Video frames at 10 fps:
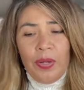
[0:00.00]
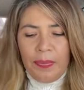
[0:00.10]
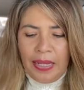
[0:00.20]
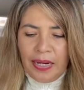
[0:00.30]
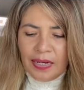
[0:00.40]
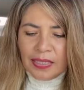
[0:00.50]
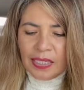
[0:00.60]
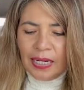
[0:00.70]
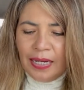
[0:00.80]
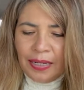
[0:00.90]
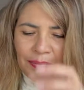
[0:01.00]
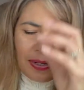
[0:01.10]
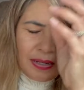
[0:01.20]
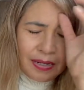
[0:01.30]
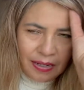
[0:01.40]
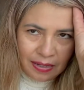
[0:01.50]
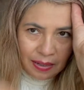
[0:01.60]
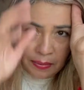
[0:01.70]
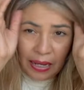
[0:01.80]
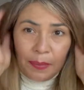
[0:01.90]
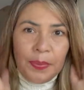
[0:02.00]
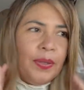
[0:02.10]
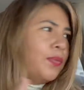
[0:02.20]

made it on time. I'm happy there